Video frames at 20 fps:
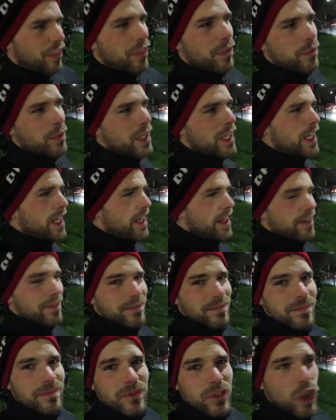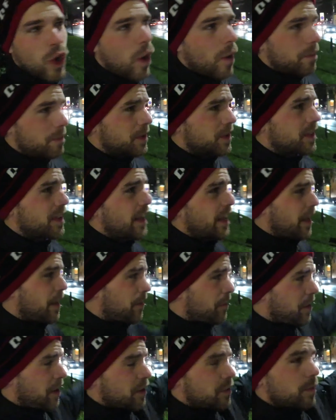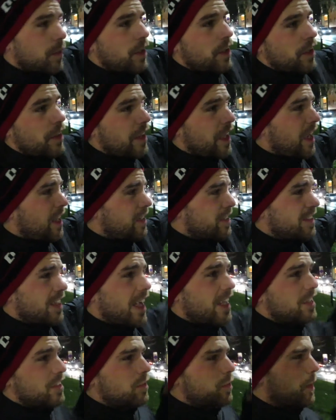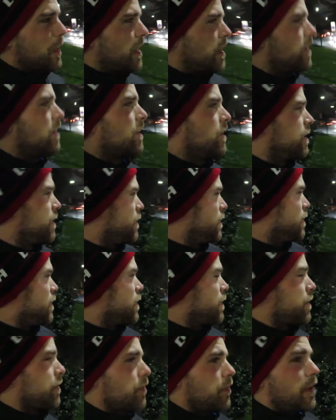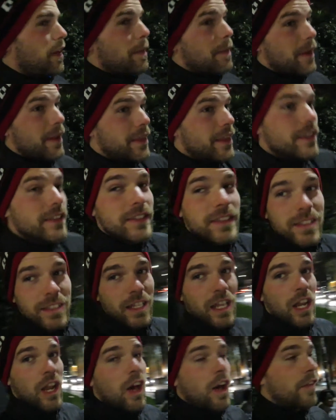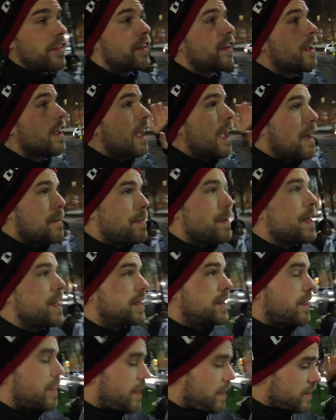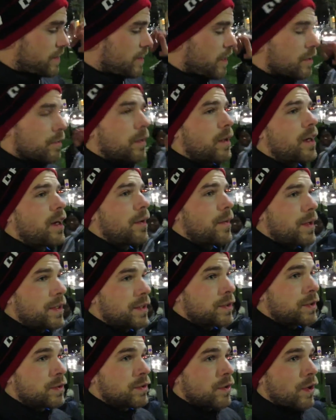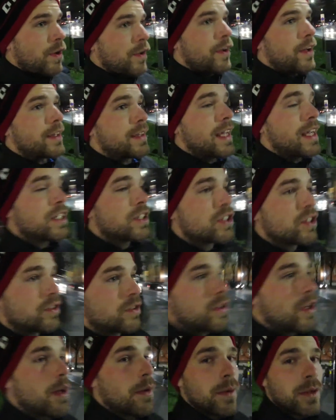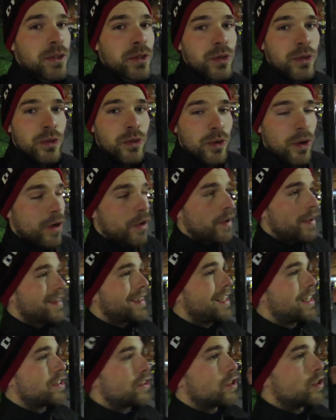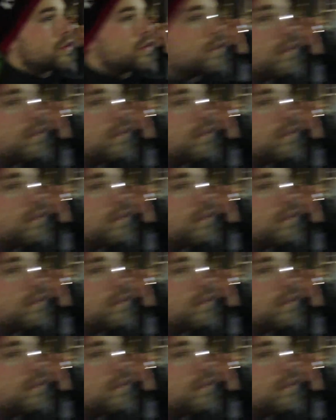3 tops, like if there's one on the other side as well, 3. But this is a lot, but that's not what I want to draw your attention to. I want to draw your attention